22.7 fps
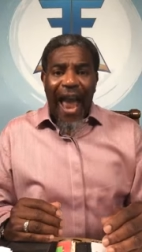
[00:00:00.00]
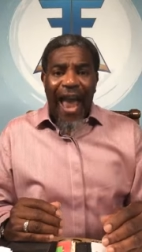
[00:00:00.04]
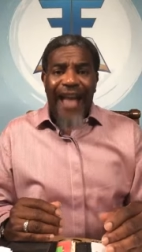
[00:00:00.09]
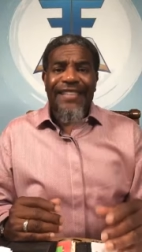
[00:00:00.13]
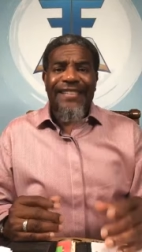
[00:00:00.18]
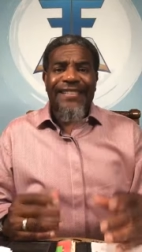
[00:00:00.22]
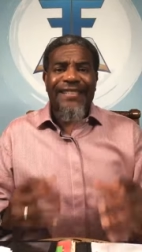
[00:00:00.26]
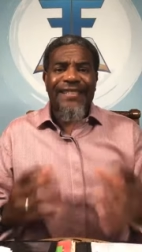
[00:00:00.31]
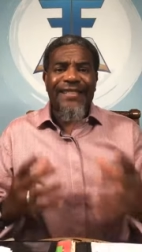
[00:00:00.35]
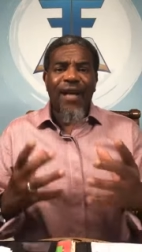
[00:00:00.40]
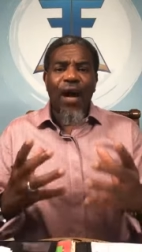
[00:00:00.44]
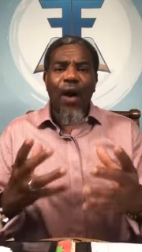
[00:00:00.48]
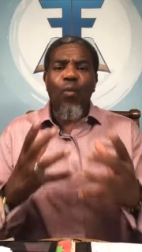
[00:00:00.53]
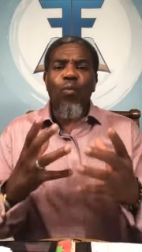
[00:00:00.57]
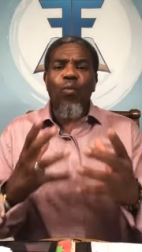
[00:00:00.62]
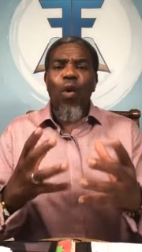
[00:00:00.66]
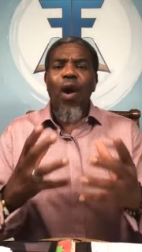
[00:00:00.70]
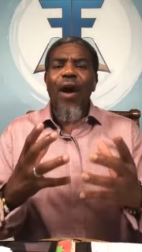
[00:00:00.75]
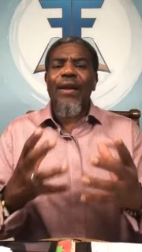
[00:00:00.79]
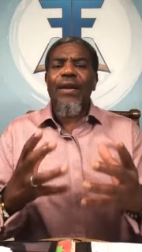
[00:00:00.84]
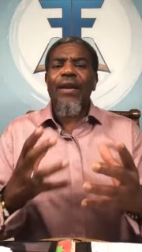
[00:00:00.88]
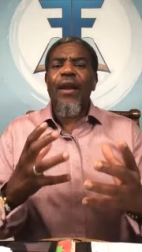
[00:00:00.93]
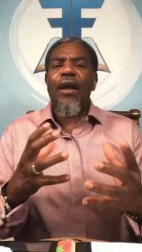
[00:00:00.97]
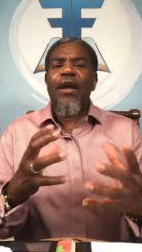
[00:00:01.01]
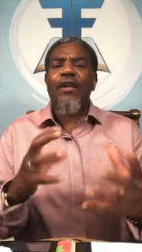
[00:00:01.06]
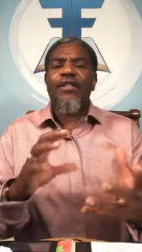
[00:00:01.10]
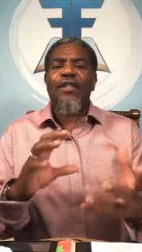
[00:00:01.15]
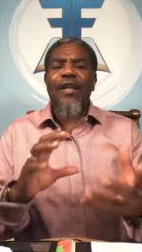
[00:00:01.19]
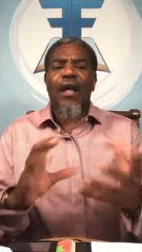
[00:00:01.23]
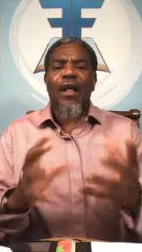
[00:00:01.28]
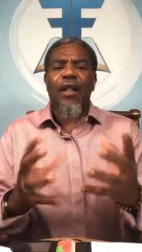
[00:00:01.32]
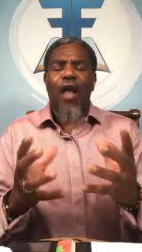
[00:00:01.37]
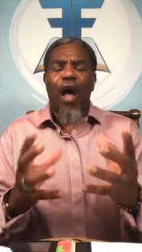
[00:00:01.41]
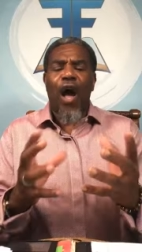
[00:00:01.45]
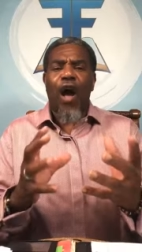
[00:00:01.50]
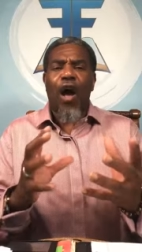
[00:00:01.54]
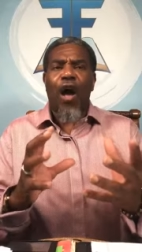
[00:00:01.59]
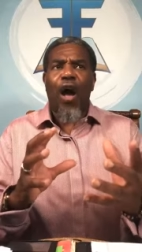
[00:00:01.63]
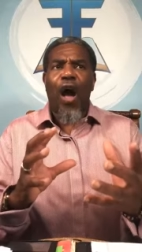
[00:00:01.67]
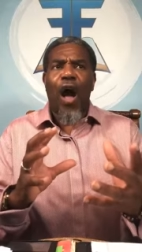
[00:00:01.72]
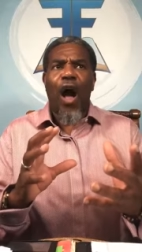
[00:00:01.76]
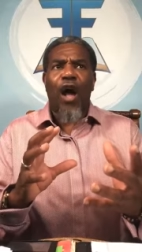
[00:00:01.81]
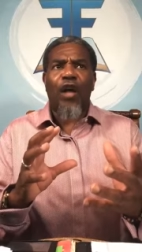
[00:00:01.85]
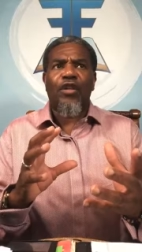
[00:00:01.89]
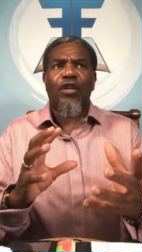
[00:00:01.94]
and someone is
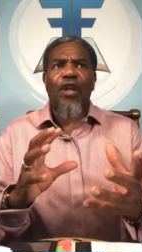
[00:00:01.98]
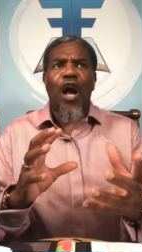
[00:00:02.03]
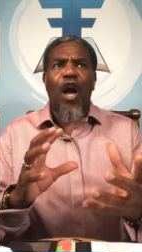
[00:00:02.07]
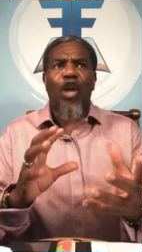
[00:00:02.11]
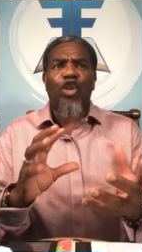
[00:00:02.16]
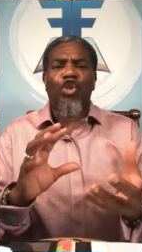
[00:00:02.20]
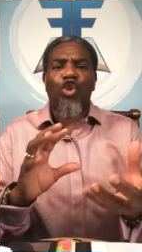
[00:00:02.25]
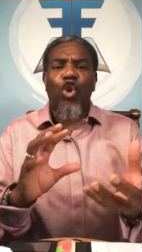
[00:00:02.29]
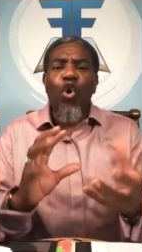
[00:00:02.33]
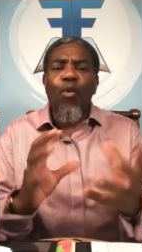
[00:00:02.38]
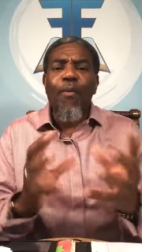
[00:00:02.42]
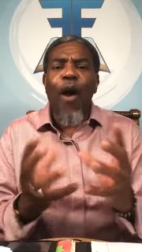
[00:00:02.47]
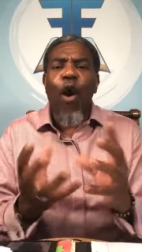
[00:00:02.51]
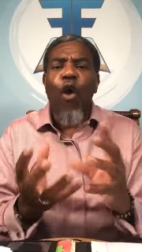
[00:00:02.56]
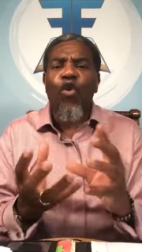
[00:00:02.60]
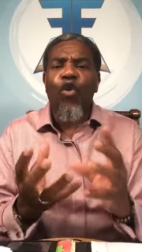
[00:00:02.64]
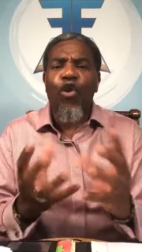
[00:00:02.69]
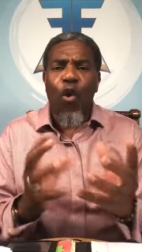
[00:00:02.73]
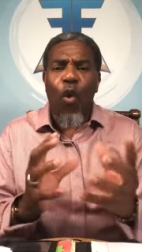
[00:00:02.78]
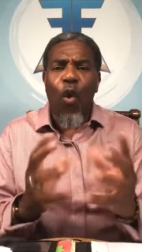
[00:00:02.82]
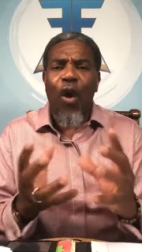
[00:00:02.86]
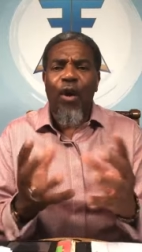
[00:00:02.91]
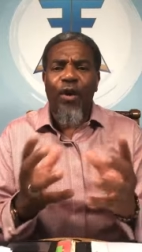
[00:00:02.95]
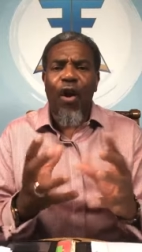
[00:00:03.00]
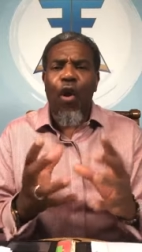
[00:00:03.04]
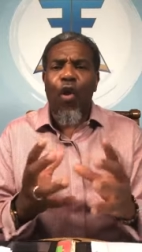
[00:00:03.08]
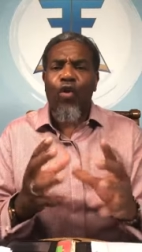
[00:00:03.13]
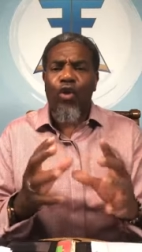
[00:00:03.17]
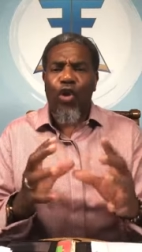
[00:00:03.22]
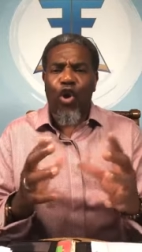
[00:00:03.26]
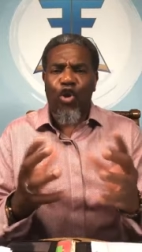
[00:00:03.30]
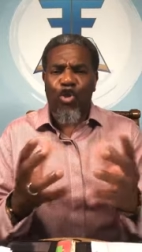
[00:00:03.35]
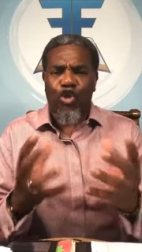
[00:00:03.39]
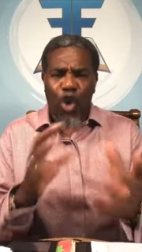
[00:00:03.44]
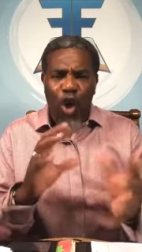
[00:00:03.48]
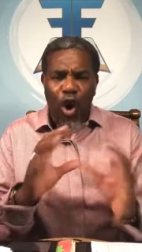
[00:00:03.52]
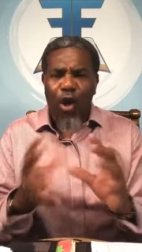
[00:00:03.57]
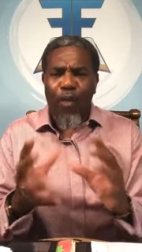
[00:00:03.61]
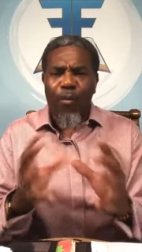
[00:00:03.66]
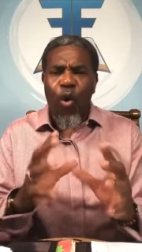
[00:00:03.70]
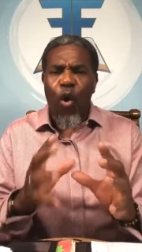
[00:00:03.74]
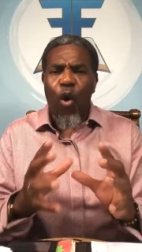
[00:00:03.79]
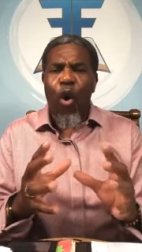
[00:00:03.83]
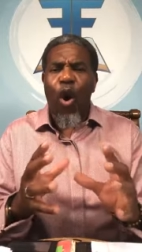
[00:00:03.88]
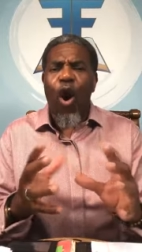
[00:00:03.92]
a tumult going on, or
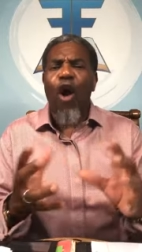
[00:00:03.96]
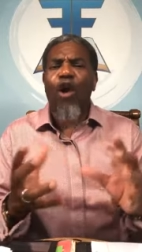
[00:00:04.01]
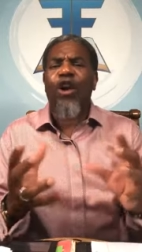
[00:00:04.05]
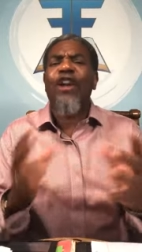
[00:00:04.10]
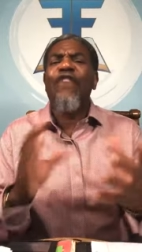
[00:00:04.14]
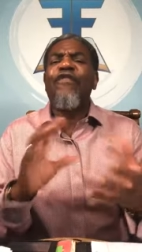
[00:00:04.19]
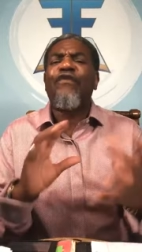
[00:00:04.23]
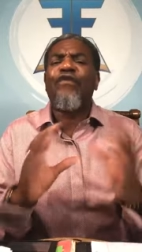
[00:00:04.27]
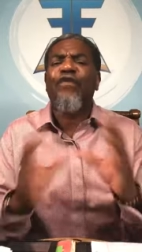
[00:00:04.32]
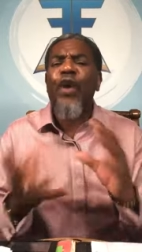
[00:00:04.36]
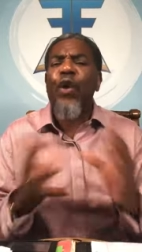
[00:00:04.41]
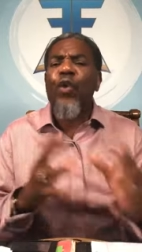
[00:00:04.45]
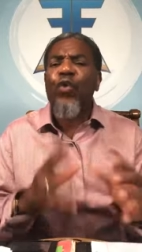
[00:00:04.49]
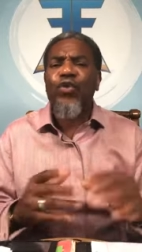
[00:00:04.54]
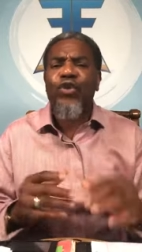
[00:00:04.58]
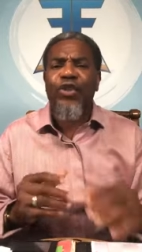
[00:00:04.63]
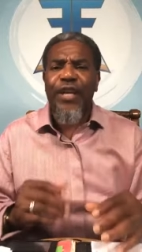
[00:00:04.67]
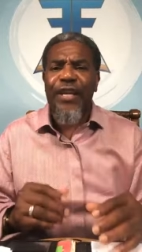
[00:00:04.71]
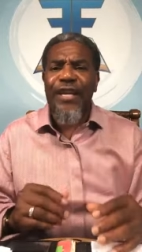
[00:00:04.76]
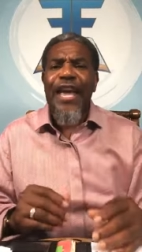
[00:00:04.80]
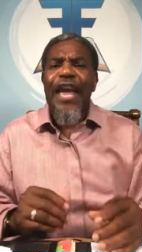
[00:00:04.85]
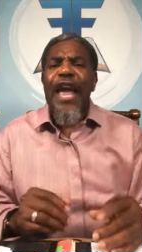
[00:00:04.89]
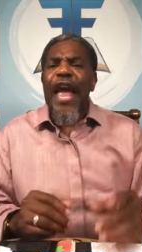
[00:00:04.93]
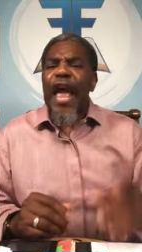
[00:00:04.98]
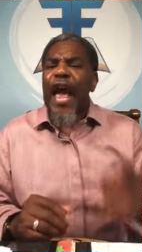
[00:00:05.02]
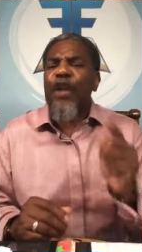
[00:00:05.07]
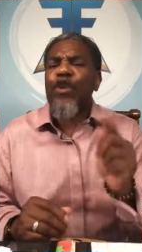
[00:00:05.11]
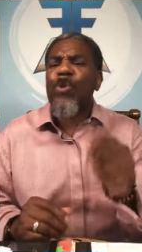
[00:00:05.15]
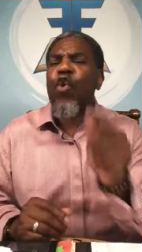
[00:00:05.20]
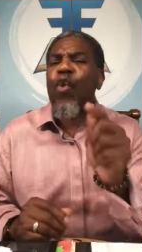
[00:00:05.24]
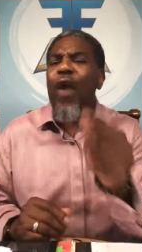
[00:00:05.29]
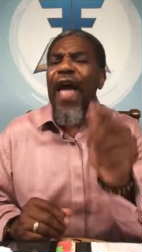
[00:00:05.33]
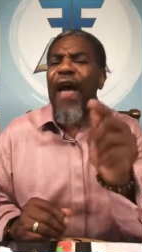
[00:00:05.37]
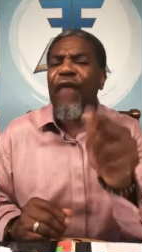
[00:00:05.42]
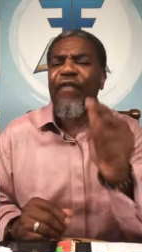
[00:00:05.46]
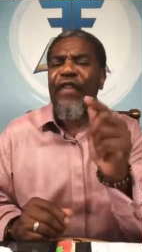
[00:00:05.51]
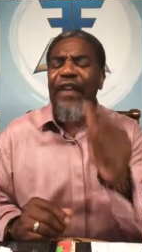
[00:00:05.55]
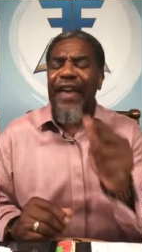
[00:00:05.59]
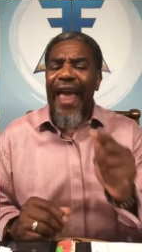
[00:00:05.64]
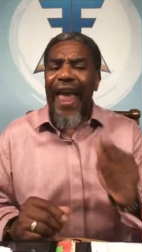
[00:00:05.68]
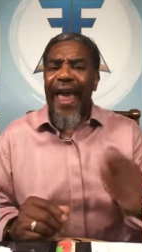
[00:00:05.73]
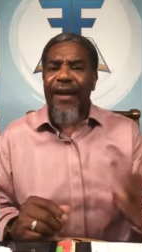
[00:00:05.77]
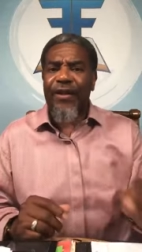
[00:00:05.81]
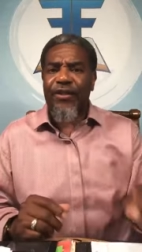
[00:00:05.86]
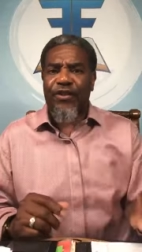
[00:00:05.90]
turmoil, or confusion, and you have
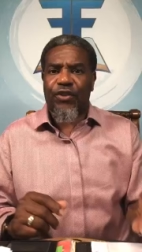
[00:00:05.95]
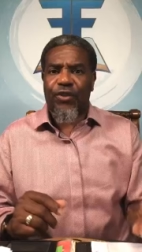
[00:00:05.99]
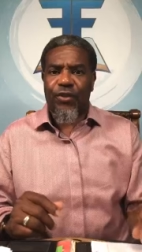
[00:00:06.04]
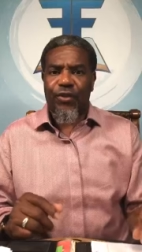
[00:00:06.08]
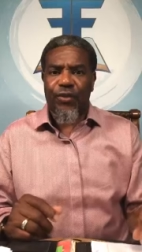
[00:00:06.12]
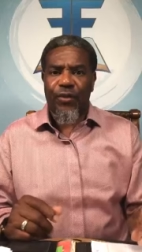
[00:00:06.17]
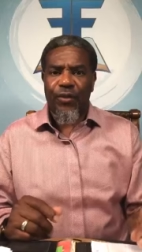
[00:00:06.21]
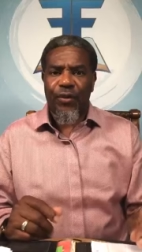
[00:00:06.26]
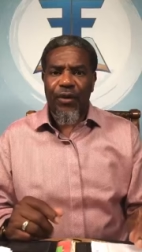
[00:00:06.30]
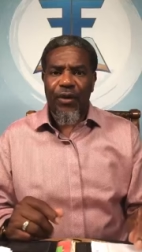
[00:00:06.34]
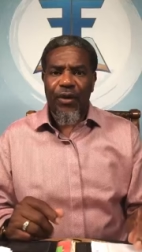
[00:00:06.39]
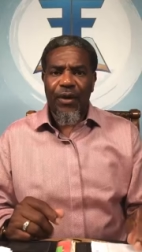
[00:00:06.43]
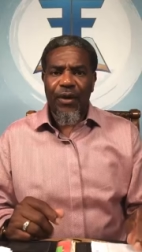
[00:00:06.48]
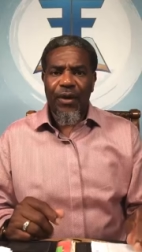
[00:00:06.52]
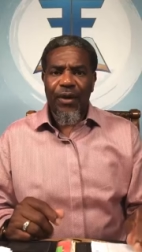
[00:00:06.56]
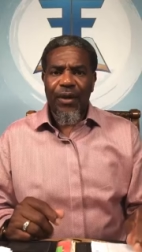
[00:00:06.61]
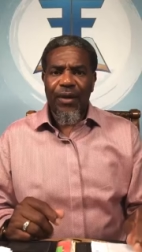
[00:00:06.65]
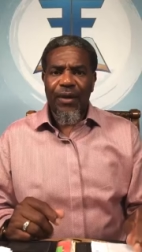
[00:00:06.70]
the answer,